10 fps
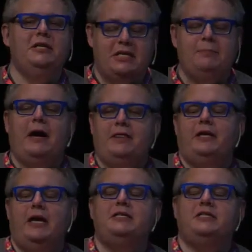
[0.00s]
CPython
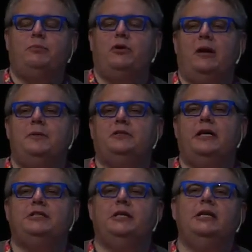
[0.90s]
does support garbage
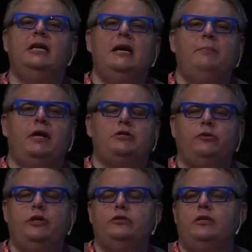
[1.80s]
collection, but it's
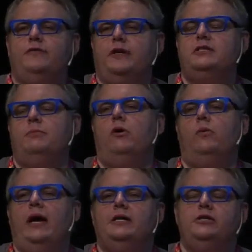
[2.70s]
only used in a very small
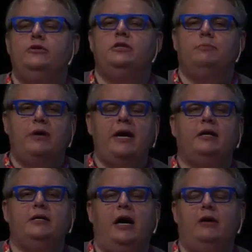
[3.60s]
way. It's used to break
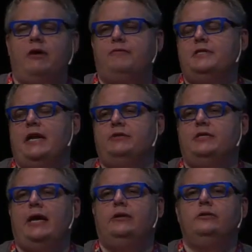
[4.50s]
uh, reference count
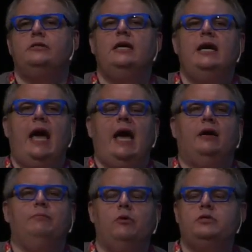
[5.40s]
cycles,
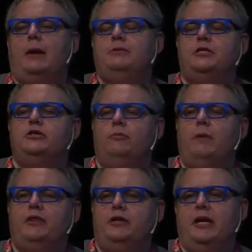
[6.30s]
and most objects don't
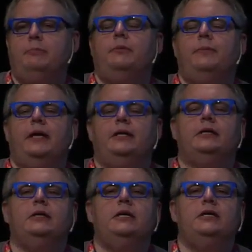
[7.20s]
bother to implement
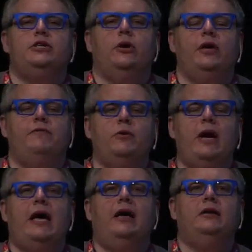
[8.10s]
it. So if you
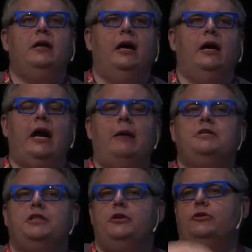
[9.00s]
had uh, an
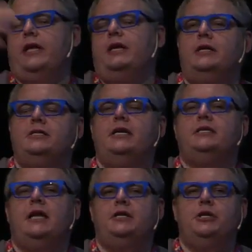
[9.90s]
object that you created in the C
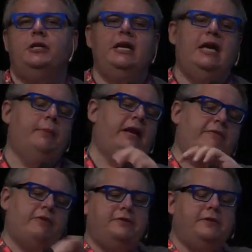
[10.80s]
extension, it might
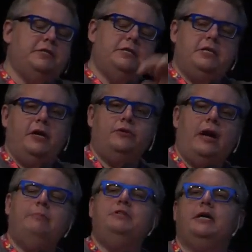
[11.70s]
have references to other
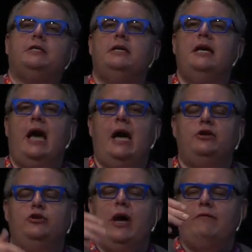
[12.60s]
objects,
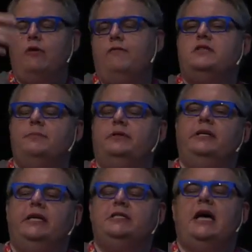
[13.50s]
and you have no
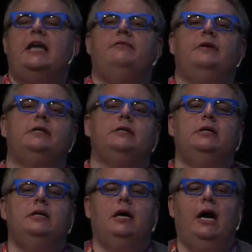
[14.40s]
visibility inside of it.
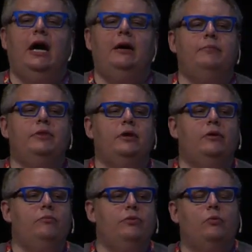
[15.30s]
Um,
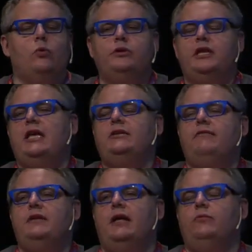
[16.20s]
the, the world that he
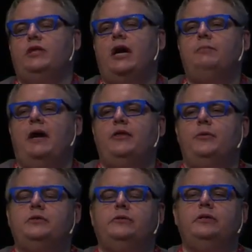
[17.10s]
lived in with Iron Python
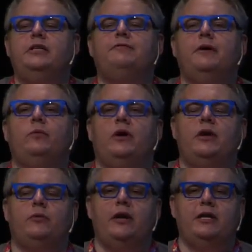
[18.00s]
was a little different, where they
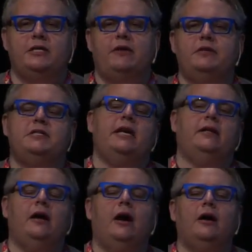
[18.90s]
were running inside of the
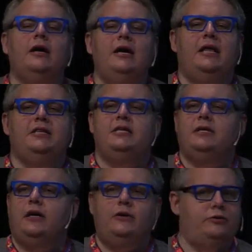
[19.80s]
CLR, and the
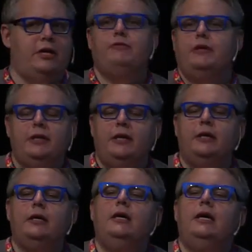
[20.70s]
CLR knows
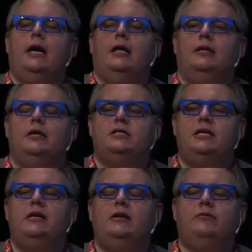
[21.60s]
everything in the
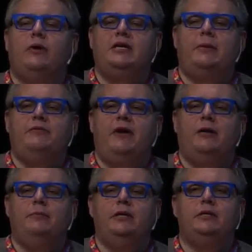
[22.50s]
C runtime
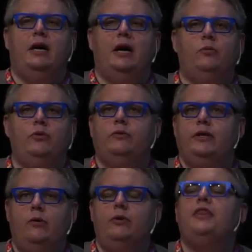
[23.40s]
environment, uh, we
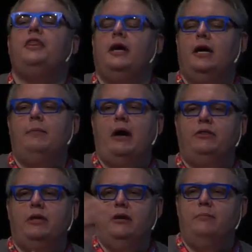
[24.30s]
really know nothing
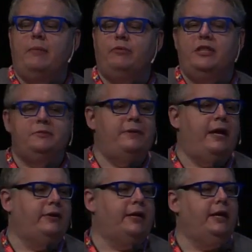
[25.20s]
about the memory that's been
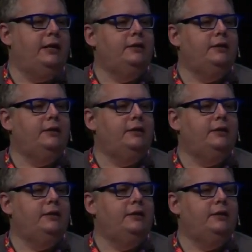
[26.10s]
allocated.